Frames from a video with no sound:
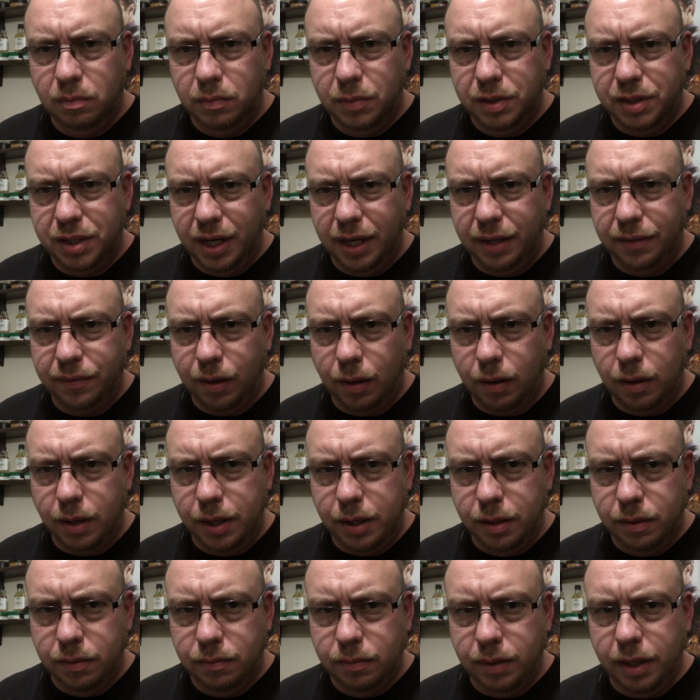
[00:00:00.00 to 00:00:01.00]
It's an
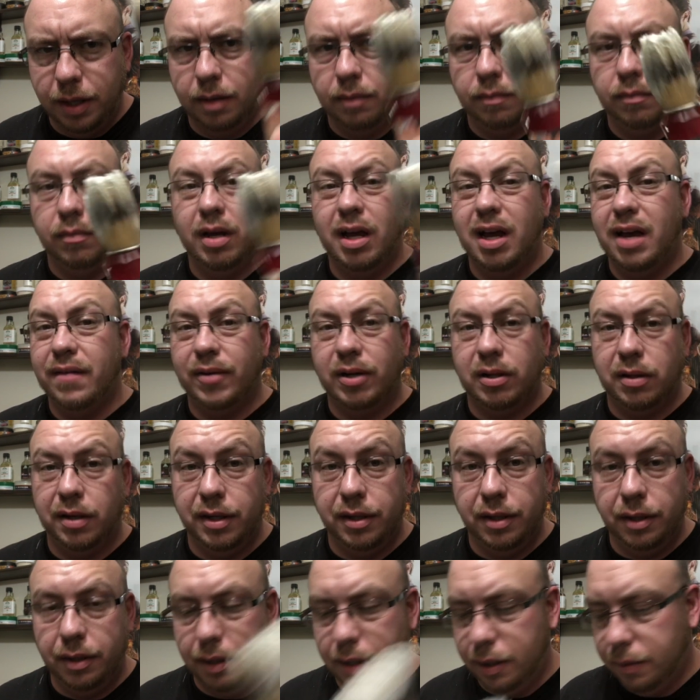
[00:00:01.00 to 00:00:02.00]
830. Yeah, I haven't
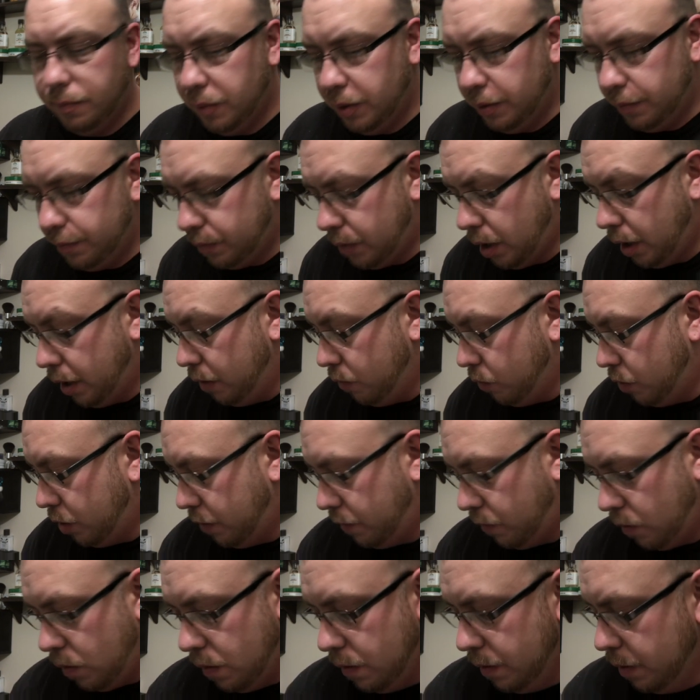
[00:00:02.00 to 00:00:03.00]
cleaned it yet, but hey,
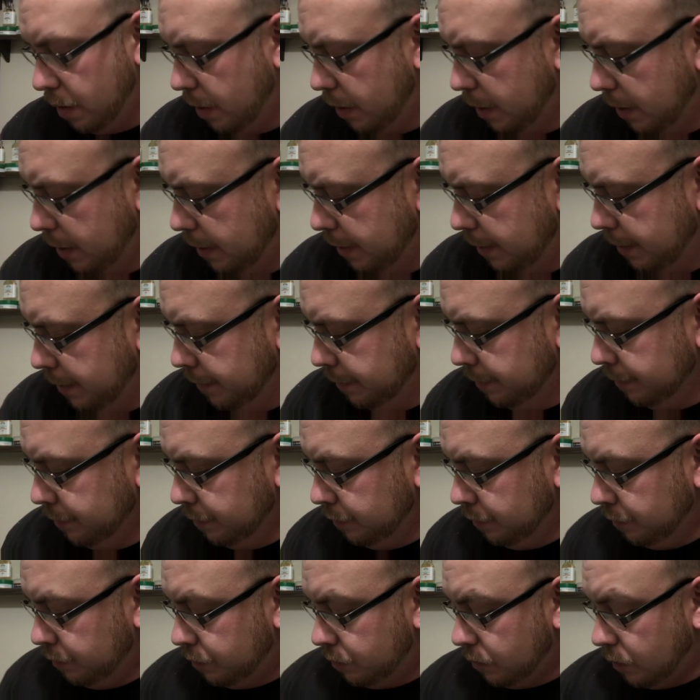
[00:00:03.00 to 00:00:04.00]
whatever.
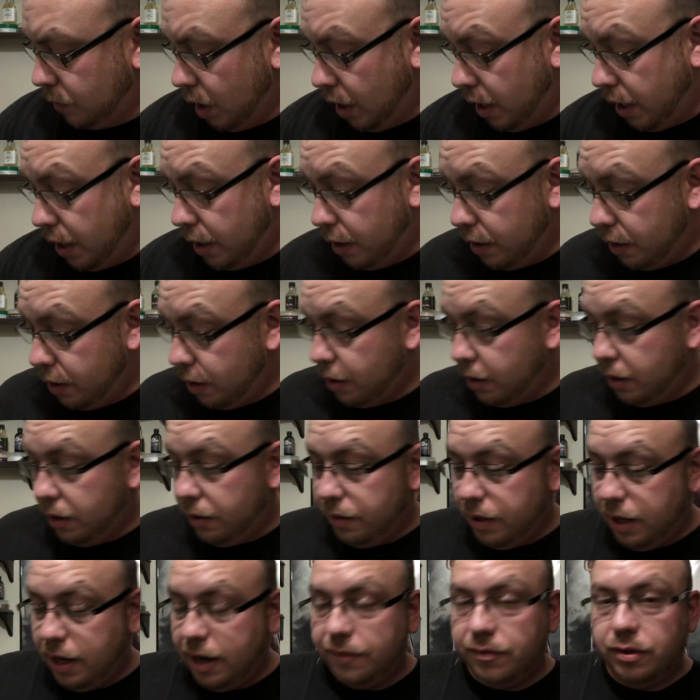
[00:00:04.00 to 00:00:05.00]
And
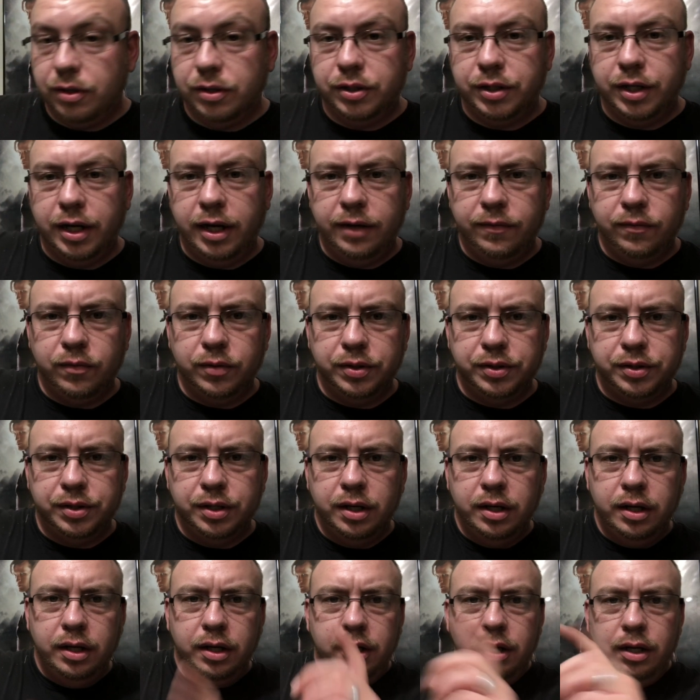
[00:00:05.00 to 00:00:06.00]
aftershave was
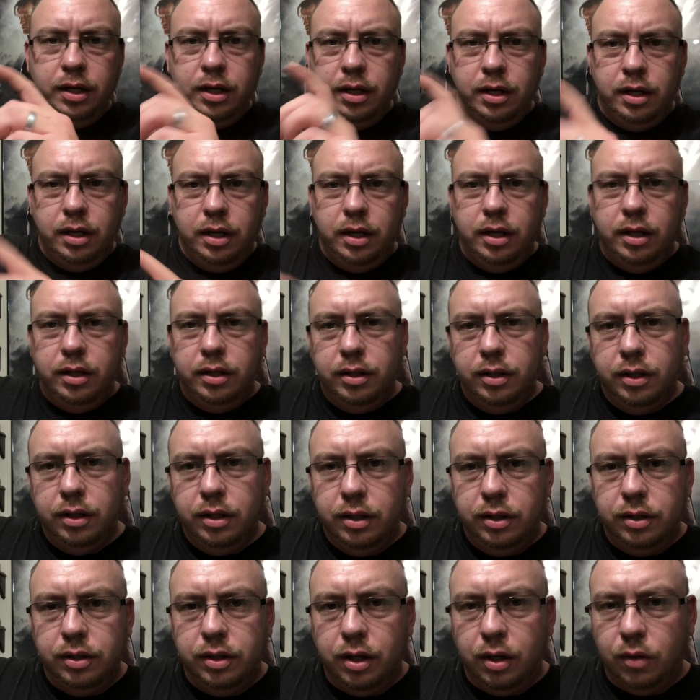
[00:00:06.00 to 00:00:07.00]

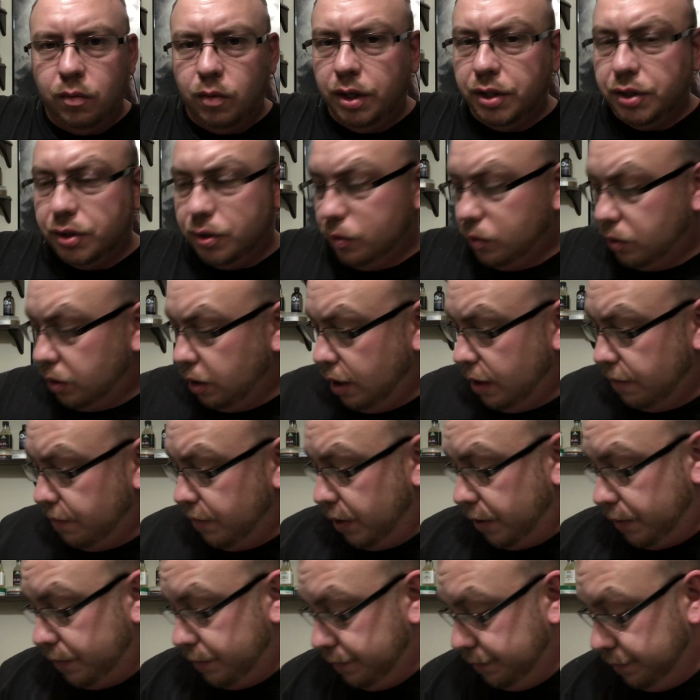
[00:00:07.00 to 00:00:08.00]
original
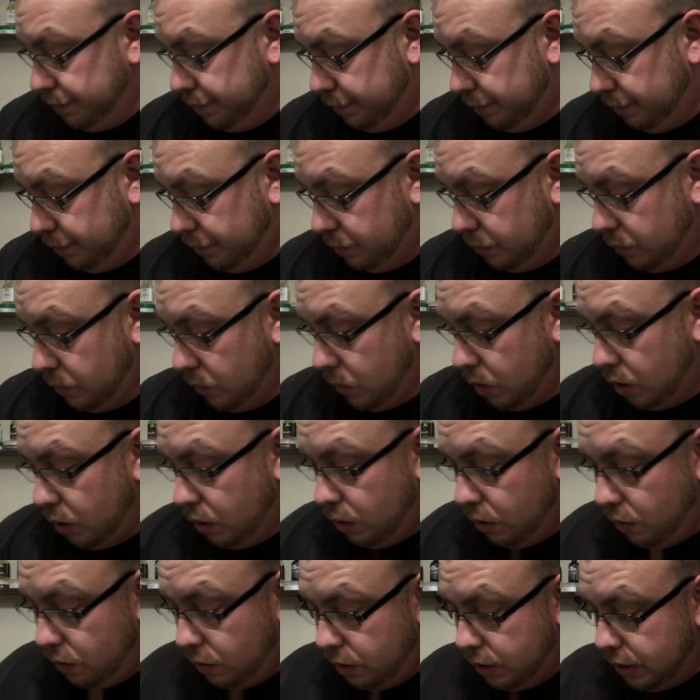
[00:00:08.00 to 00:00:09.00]
Clubman.
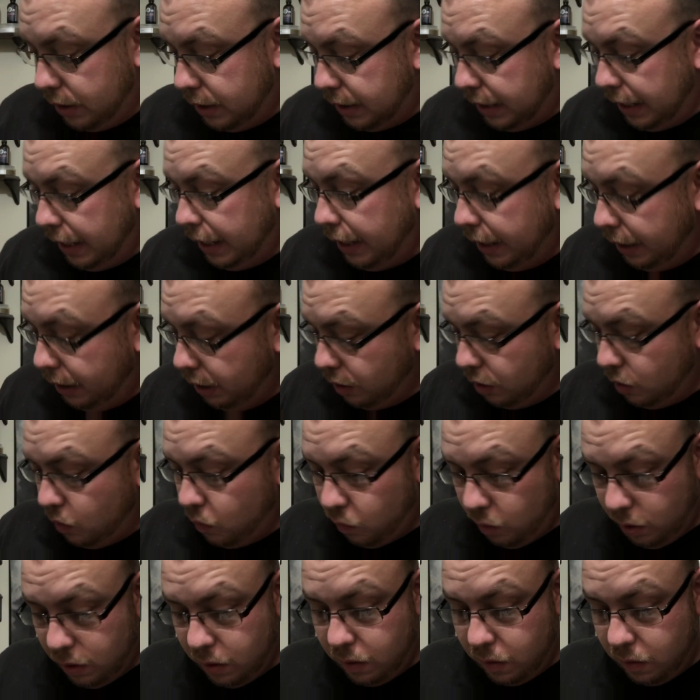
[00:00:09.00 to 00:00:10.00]
You can't go
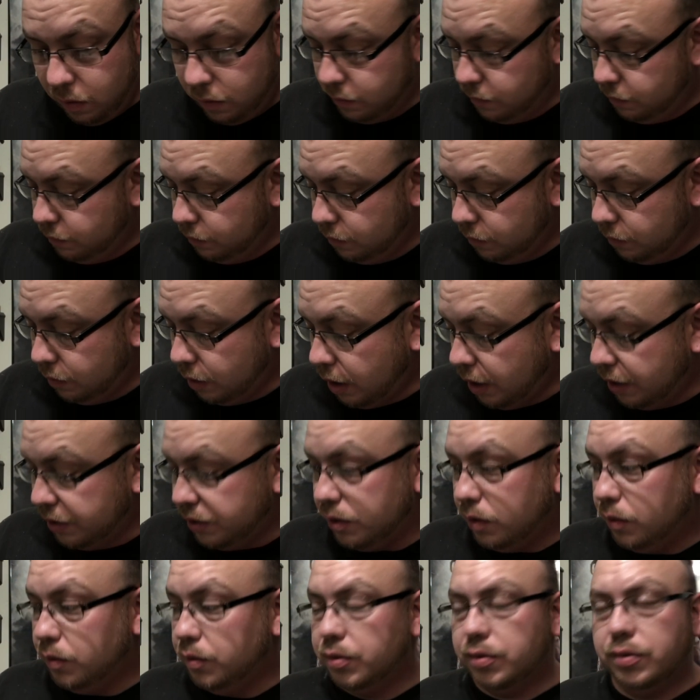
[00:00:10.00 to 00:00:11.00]
wrong.
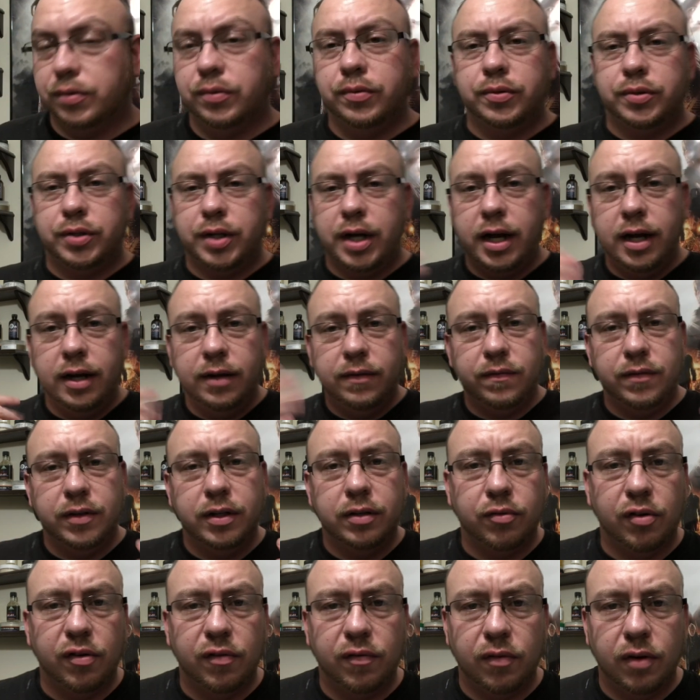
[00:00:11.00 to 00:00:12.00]
Nice old school shave.
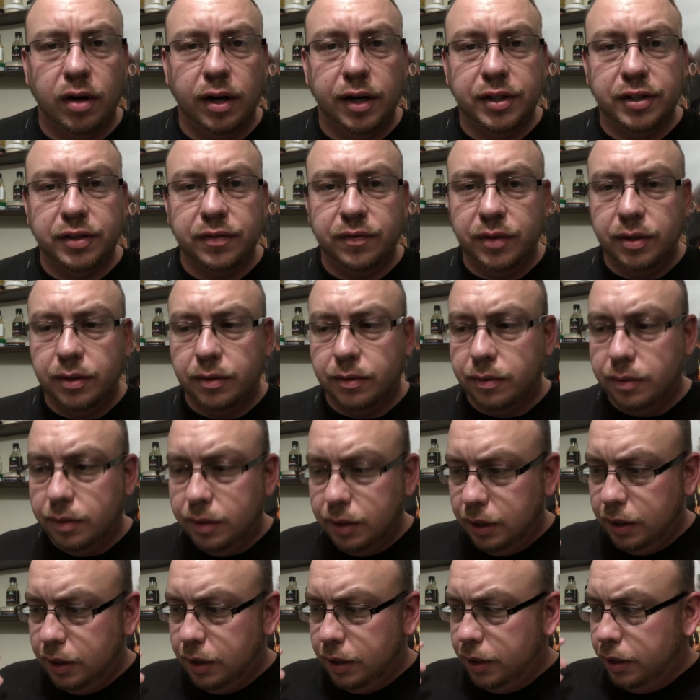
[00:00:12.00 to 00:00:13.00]
Feel refreshed. Feel
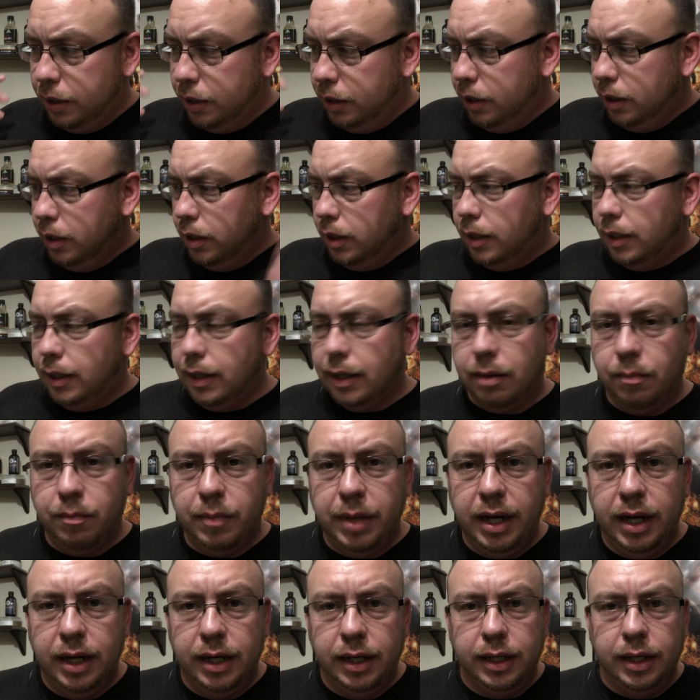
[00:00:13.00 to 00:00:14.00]
like a
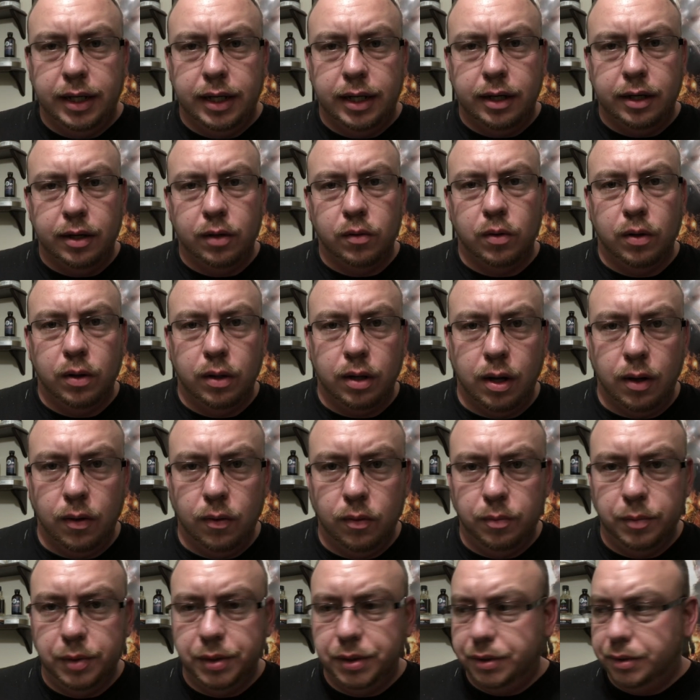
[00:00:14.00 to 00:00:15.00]
man again. I don't look
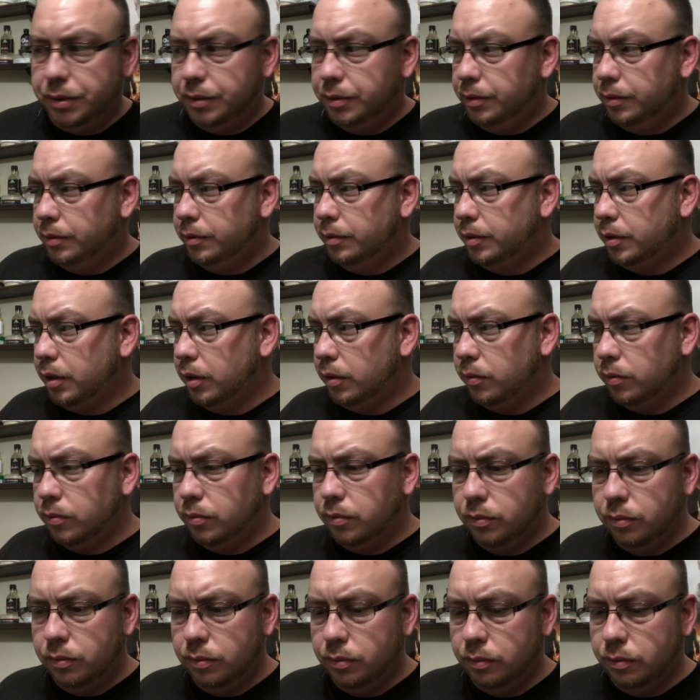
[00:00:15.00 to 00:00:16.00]
homeless. So